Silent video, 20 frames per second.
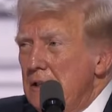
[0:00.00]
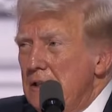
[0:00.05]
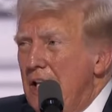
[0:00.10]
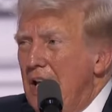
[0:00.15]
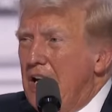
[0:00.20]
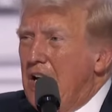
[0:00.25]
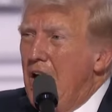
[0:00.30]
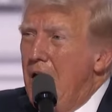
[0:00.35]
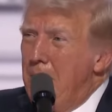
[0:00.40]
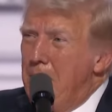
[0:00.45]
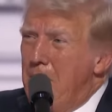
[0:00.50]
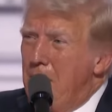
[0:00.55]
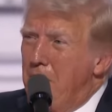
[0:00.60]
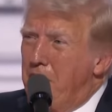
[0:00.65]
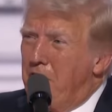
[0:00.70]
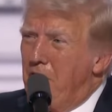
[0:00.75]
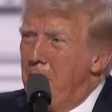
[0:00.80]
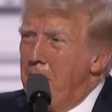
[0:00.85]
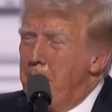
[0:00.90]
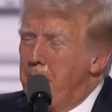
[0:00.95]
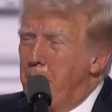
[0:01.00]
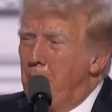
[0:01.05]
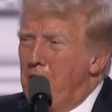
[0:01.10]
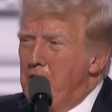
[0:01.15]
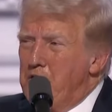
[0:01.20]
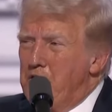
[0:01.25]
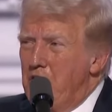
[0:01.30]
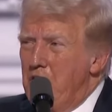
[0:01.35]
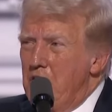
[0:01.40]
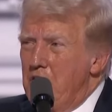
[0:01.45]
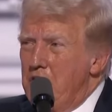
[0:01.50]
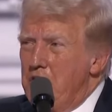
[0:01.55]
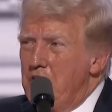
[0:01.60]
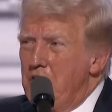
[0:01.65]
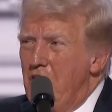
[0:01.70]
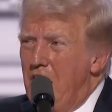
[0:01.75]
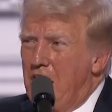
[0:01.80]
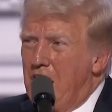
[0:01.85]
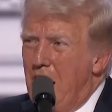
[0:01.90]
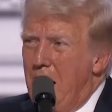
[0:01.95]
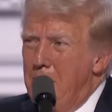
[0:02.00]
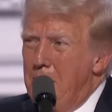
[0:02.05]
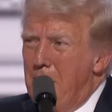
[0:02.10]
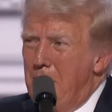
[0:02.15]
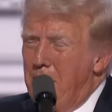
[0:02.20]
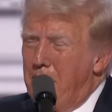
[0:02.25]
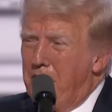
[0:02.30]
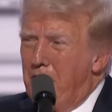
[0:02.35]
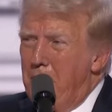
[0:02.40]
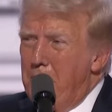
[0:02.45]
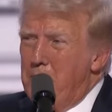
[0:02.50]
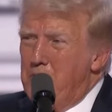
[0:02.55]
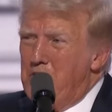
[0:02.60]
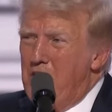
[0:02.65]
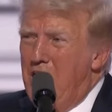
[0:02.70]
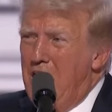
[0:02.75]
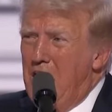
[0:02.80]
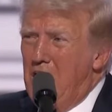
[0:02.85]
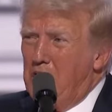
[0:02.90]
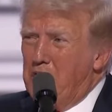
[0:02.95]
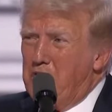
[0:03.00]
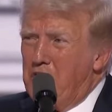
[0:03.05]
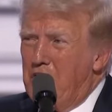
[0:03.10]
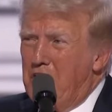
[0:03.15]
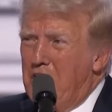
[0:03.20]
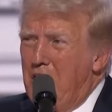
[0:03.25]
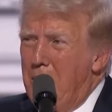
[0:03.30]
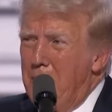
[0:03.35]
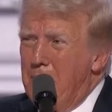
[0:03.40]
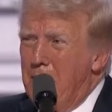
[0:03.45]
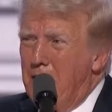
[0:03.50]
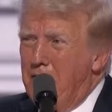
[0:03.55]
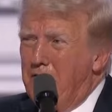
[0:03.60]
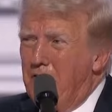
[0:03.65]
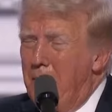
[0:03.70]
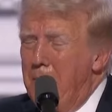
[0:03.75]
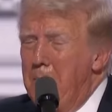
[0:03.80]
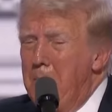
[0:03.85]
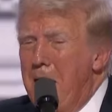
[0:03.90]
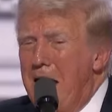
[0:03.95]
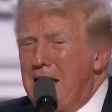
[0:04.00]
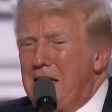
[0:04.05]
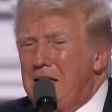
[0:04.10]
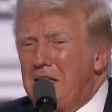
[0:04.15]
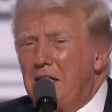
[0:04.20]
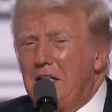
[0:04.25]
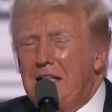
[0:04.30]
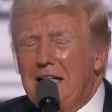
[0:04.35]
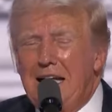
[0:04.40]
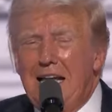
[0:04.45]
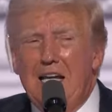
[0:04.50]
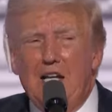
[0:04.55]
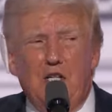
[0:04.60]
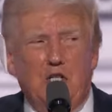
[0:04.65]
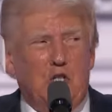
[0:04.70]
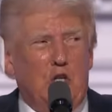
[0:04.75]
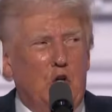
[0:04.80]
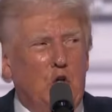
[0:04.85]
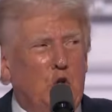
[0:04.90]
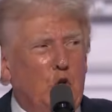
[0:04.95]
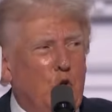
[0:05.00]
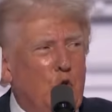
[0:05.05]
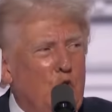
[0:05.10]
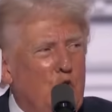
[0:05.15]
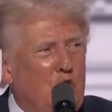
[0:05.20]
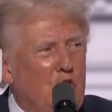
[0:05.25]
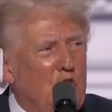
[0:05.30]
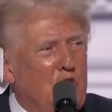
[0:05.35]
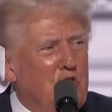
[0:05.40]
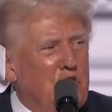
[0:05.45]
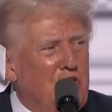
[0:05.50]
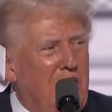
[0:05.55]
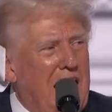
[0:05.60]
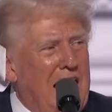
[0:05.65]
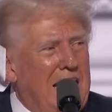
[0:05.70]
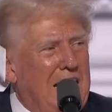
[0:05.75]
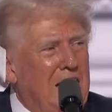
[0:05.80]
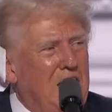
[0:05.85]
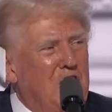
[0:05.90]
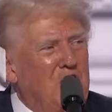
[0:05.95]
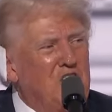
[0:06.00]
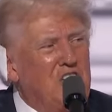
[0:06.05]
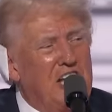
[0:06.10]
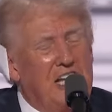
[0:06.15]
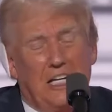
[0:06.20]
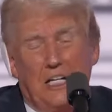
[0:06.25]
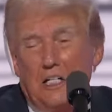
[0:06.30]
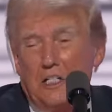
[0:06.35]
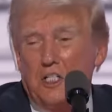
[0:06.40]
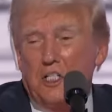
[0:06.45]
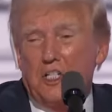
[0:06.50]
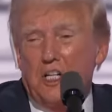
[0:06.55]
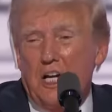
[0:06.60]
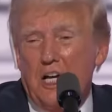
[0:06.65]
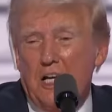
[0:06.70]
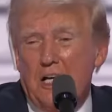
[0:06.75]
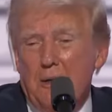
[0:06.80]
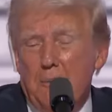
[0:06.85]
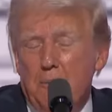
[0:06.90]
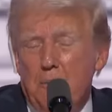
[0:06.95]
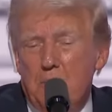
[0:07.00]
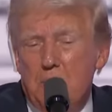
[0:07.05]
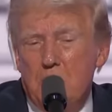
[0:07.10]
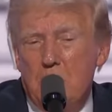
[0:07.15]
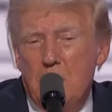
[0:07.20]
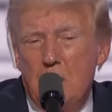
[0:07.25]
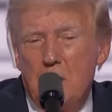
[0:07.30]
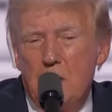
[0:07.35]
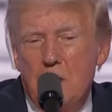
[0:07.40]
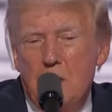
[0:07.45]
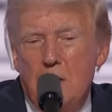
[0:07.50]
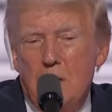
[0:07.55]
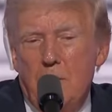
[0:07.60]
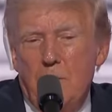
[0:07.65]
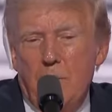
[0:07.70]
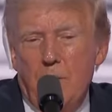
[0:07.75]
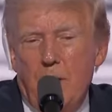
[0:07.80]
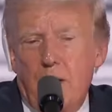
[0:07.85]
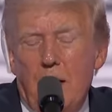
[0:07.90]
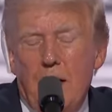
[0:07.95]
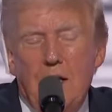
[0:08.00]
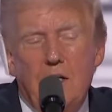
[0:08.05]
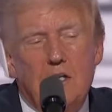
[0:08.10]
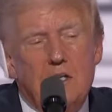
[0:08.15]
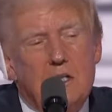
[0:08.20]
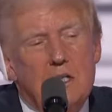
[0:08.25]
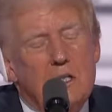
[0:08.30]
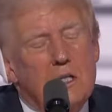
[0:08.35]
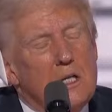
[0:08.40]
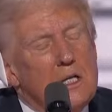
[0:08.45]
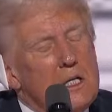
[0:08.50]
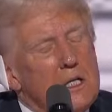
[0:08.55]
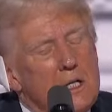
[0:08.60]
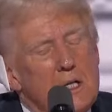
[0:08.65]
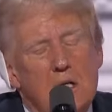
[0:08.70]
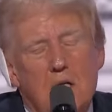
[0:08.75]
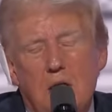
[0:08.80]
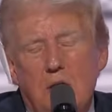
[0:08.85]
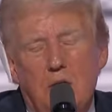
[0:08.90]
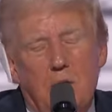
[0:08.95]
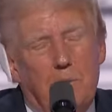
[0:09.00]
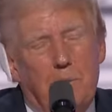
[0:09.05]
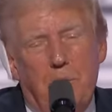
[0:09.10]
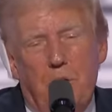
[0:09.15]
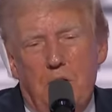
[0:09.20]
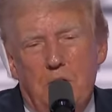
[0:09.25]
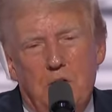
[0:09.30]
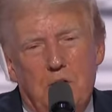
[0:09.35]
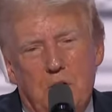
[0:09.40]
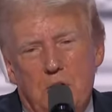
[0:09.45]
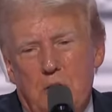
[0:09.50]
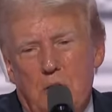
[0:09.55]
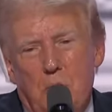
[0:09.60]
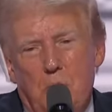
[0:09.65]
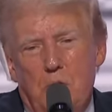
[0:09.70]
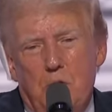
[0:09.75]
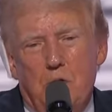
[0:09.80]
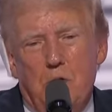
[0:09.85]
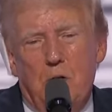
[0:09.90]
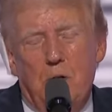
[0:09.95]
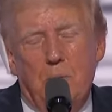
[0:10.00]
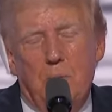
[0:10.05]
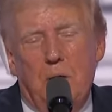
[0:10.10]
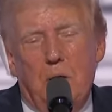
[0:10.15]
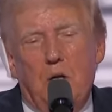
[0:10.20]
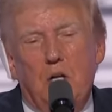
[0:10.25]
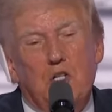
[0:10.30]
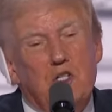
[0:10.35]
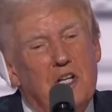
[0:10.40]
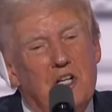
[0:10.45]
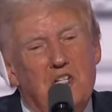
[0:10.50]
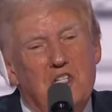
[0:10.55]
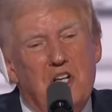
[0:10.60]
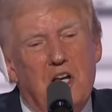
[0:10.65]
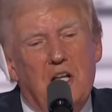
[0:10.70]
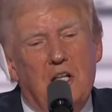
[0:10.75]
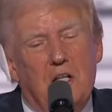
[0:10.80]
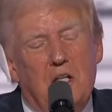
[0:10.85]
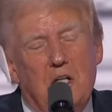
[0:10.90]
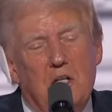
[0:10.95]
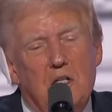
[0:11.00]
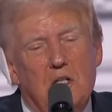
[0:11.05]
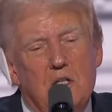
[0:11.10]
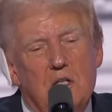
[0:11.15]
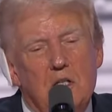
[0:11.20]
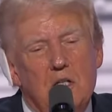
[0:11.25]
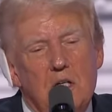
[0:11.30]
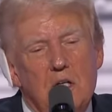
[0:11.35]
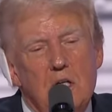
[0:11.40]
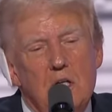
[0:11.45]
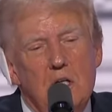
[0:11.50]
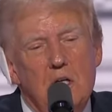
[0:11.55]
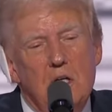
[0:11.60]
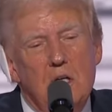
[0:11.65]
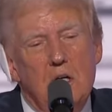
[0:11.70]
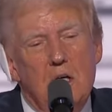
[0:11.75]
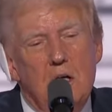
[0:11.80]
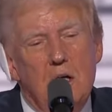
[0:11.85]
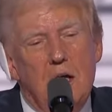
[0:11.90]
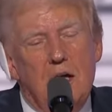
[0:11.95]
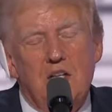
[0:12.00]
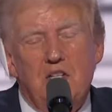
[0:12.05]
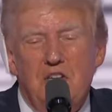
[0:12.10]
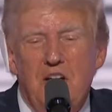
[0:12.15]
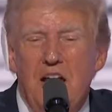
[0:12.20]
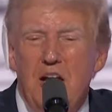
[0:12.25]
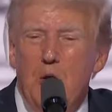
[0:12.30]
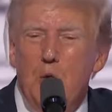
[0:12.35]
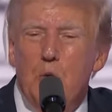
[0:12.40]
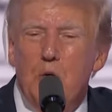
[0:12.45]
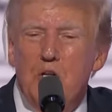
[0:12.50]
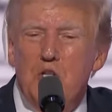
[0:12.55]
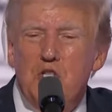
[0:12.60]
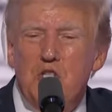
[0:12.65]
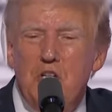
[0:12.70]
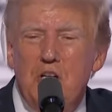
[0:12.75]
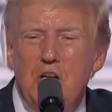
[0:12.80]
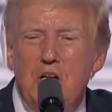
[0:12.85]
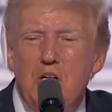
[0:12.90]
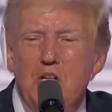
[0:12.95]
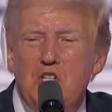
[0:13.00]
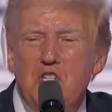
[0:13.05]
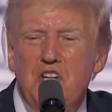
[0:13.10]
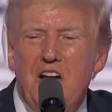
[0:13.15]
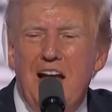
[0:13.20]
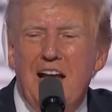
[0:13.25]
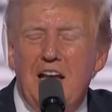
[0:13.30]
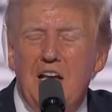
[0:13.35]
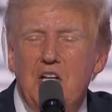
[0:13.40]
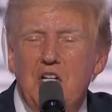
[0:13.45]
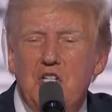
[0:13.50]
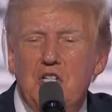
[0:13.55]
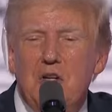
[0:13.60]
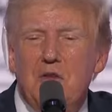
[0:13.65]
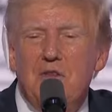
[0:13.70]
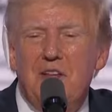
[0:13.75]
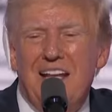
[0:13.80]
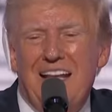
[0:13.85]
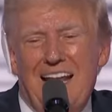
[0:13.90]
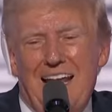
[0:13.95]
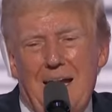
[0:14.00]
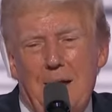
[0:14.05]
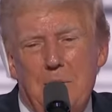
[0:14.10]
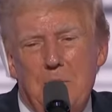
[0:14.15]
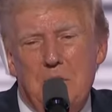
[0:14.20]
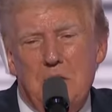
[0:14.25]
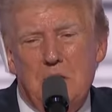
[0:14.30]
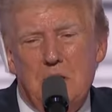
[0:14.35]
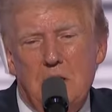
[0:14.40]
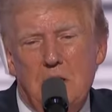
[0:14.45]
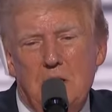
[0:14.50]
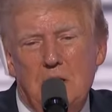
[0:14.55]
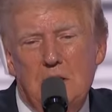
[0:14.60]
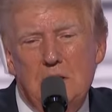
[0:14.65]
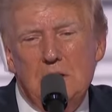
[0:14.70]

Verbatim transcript: They're coming from prisons, they're coming from jails, they're coming from mental institutions and insane asylums. I, you know, the press is always on me because I say this. Has anyone seen Silence of the Lambs?